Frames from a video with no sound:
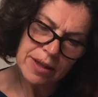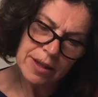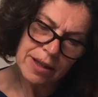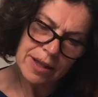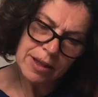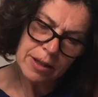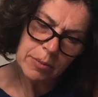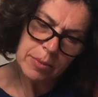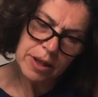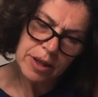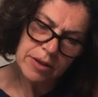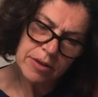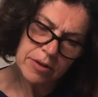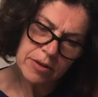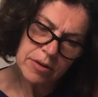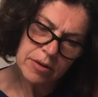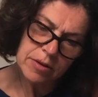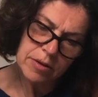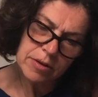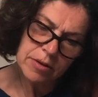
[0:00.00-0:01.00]
a little bit
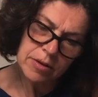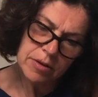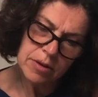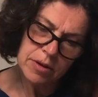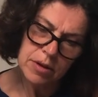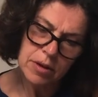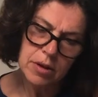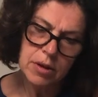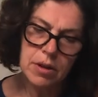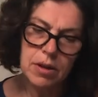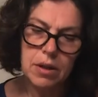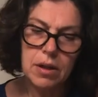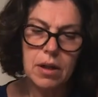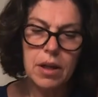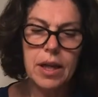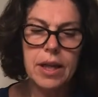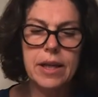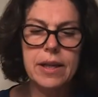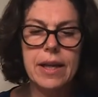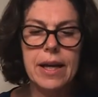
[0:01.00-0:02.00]

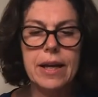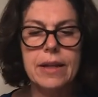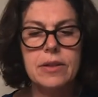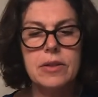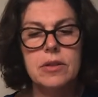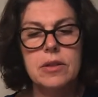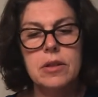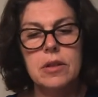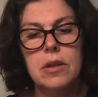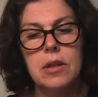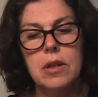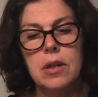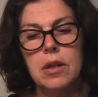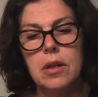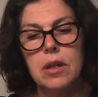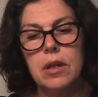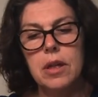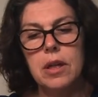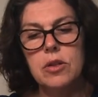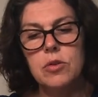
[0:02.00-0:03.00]
like that.
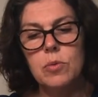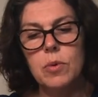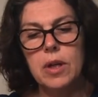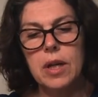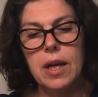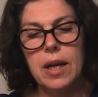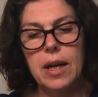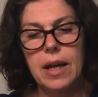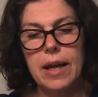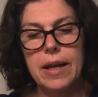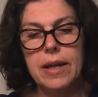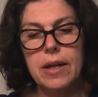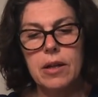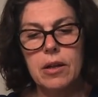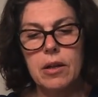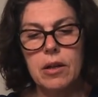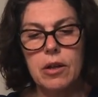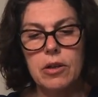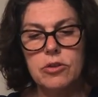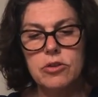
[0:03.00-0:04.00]
It's what I like a
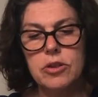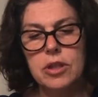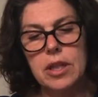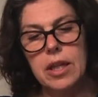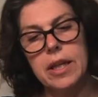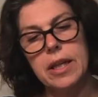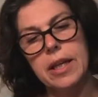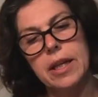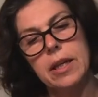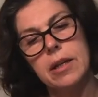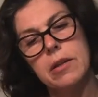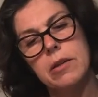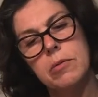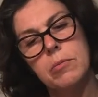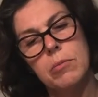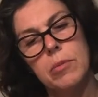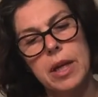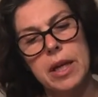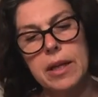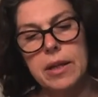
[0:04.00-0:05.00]
lot, and I can
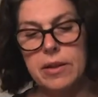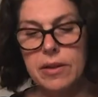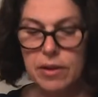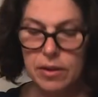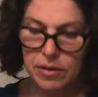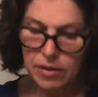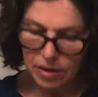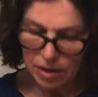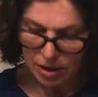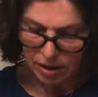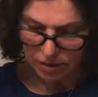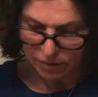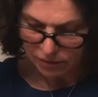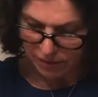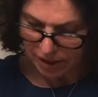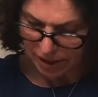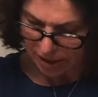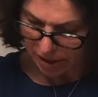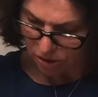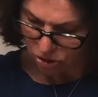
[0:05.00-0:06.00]
make it in kind of
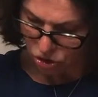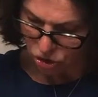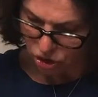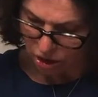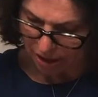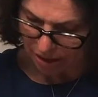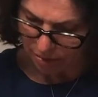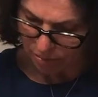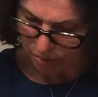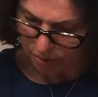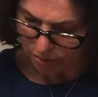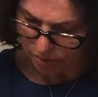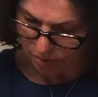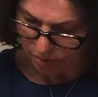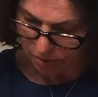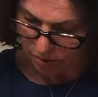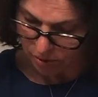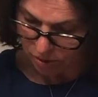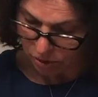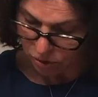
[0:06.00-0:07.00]
like a shape.
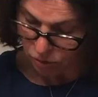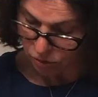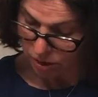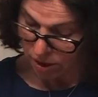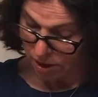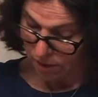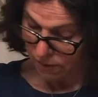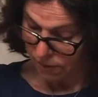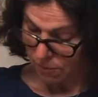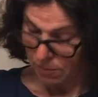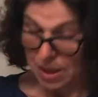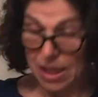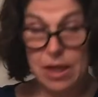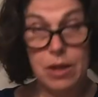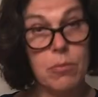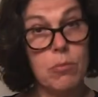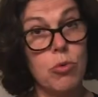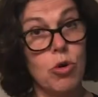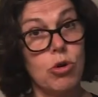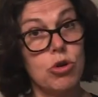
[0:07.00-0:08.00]
You can even make
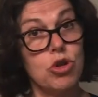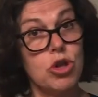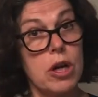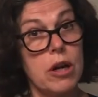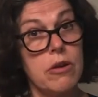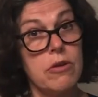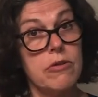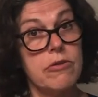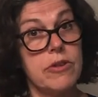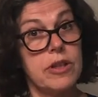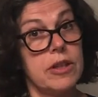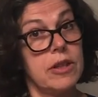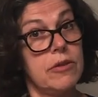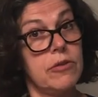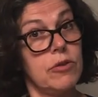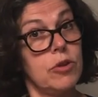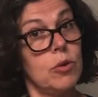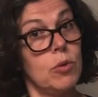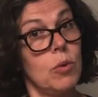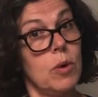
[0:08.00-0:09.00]
a brush out of it
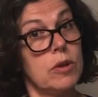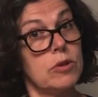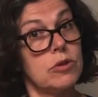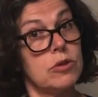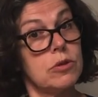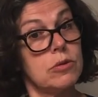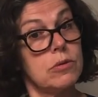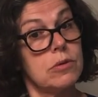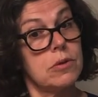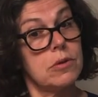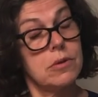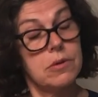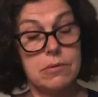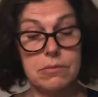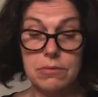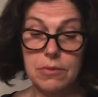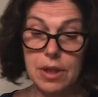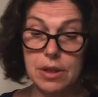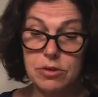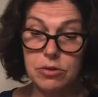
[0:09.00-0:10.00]
if you want to.
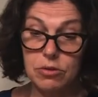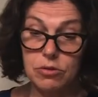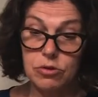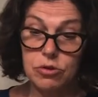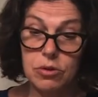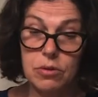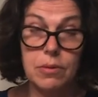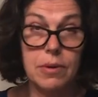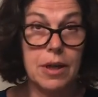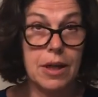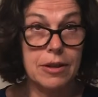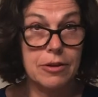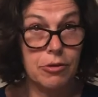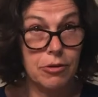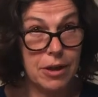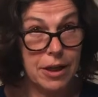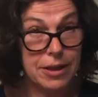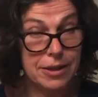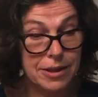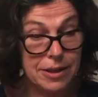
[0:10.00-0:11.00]
That's also another
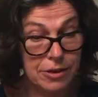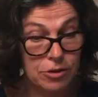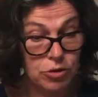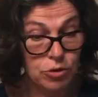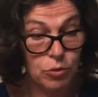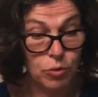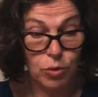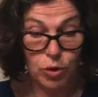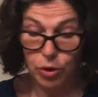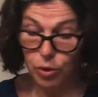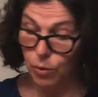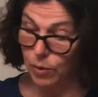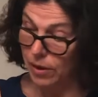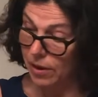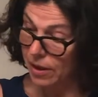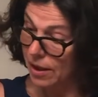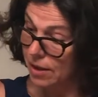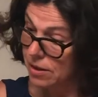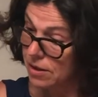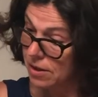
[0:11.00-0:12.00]
idea to work with
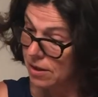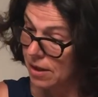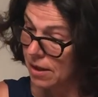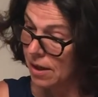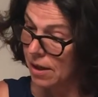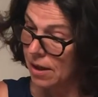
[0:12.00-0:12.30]
this.